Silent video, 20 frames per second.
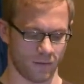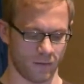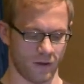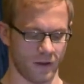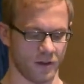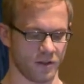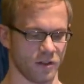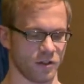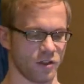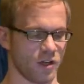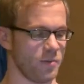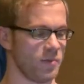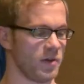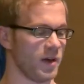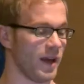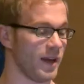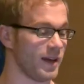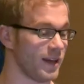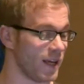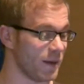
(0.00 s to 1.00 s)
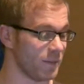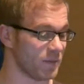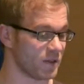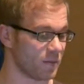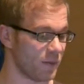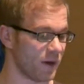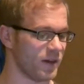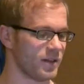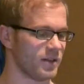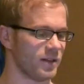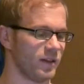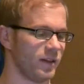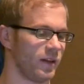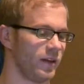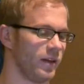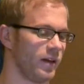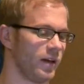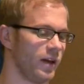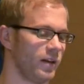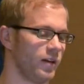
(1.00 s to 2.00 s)
there's a JPA namespace, a
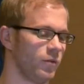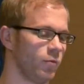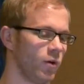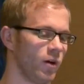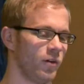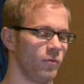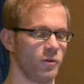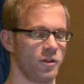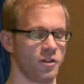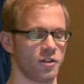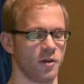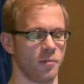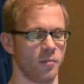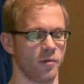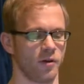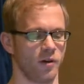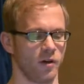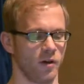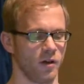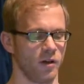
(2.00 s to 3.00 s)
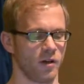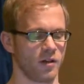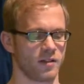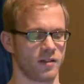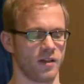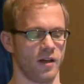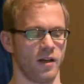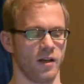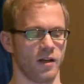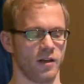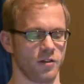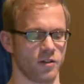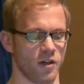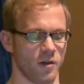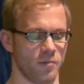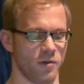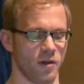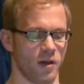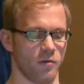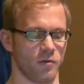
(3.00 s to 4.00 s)
dedicated one we ship. saying
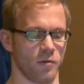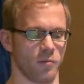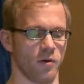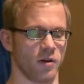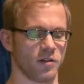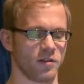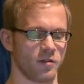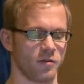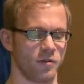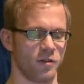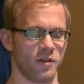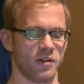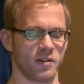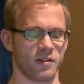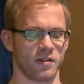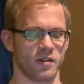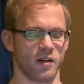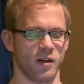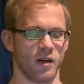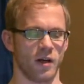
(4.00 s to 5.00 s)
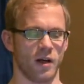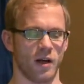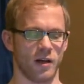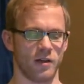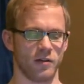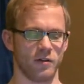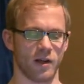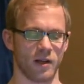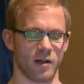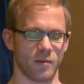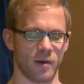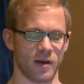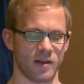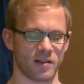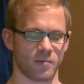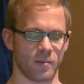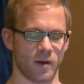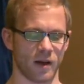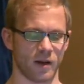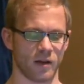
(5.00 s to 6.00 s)
JPA repositories, and you get a base
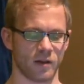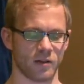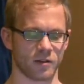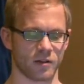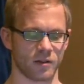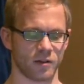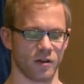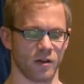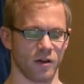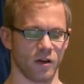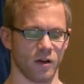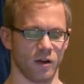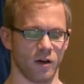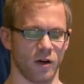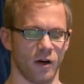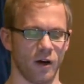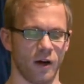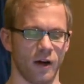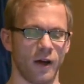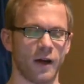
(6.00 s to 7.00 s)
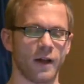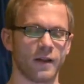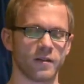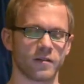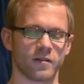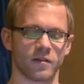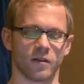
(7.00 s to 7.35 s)
package, and